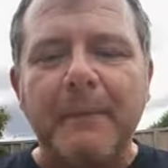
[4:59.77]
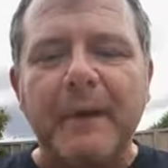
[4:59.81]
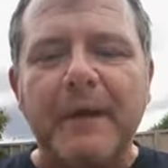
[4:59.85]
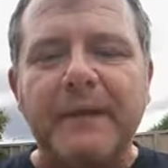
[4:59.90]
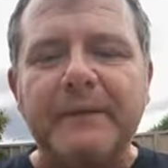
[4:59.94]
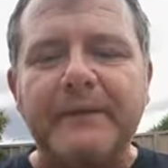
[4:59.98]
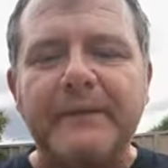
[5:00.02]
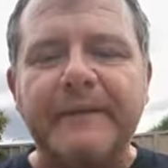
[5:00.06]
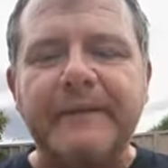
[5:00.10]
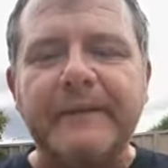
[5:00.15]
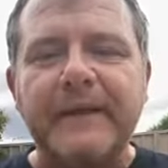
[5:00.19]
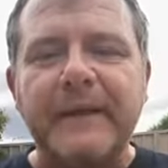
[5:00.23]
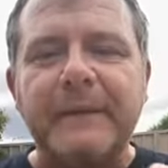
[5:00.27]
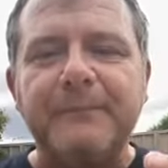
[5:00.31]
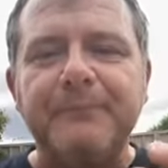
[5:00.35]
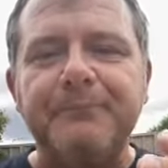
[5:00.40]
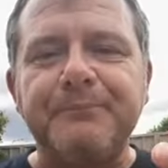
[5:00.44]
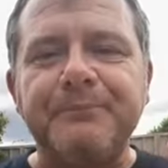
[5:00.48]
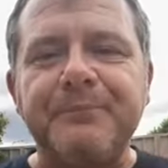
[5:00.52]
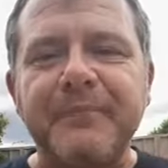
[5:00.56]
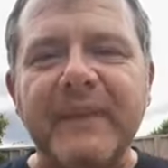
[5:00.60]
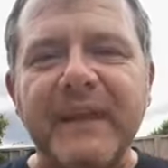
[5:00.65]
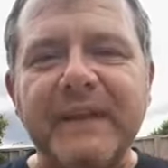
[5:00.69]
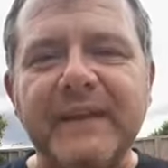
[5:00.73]
But
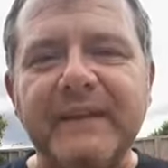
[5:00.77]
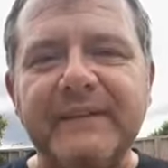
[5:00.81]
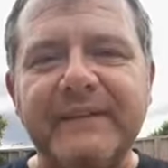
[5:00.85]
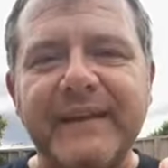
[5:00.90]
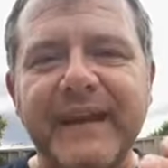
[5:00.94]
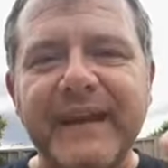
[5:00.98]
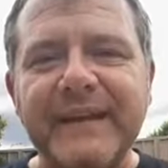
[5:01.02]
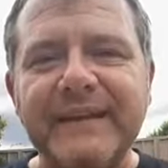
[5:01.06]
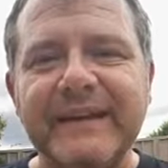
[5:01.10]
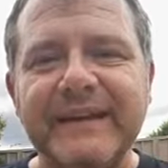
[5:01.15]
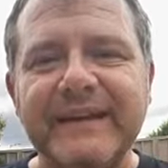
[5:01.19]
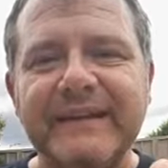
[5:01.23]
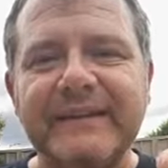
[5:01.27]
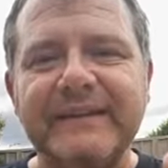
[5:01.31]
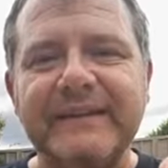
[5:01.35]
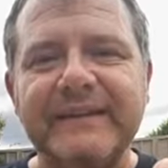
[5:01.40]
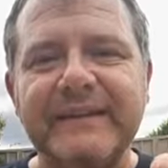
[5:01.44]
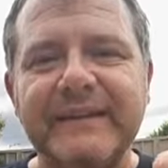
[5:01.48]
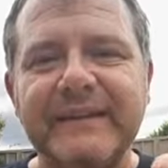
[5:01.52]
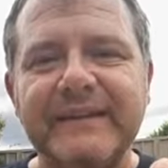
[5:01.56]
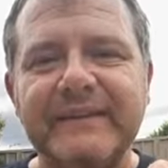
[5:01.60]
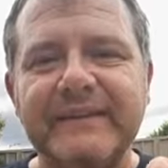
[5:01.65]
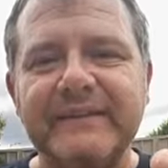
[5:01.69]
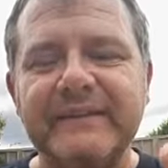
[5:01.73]
um, they could take
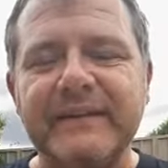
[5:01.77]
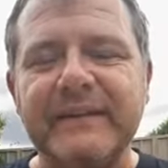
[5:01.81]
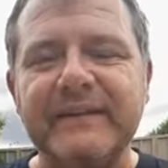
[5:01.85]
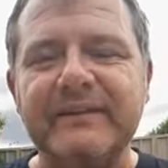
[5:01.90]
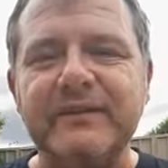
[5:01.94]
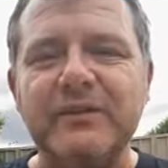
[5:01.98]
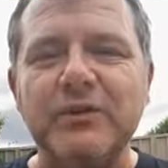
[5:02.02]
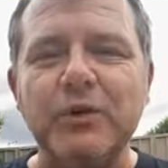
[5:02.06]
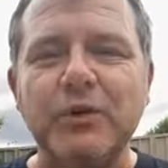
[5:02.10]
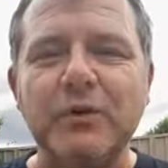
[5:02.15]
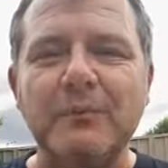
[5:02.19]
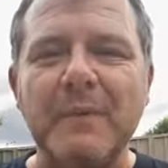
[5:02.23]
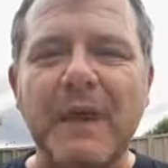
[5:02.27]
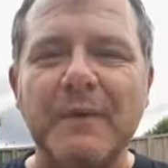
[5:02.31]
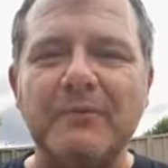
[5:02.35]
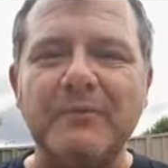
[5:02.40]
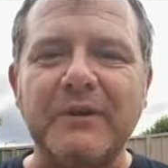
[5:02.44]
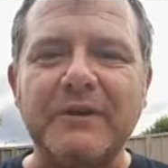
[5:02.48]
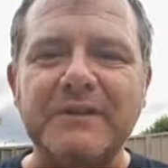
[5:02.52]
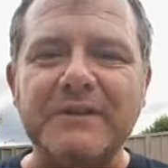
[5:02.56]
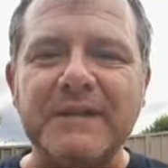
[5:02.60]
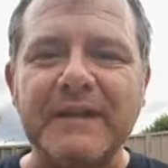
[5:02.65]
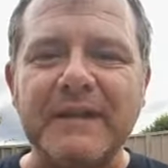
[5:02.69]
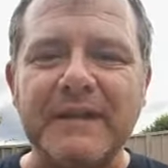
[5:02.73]
these, these, these good
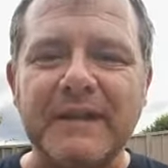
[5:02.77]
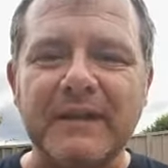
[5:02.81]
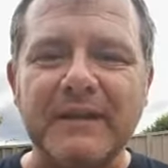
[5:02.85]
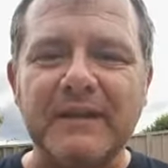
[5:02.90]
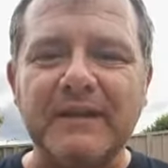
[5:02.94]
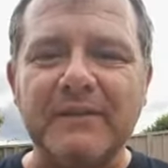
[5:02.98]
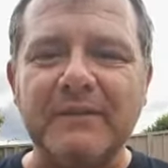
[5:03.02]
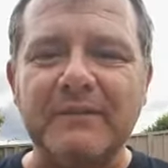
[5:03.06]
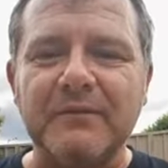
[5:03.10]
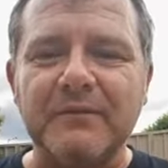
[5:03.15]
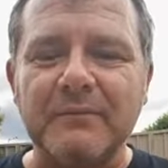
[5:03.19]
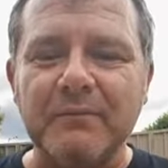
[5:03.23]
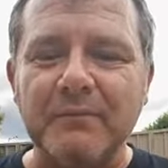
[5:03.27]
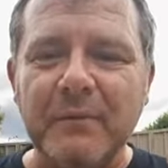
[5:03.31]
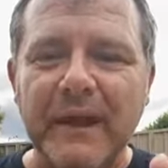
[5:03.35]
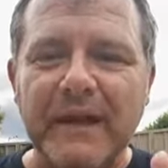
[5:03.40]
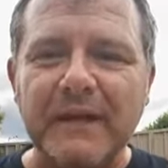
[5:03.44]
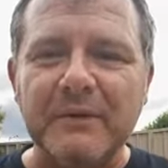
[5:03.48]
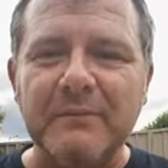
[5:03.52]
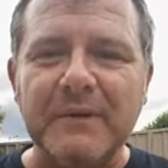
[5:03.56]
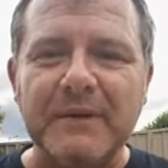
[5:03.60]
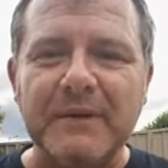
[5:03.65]
memories and they can make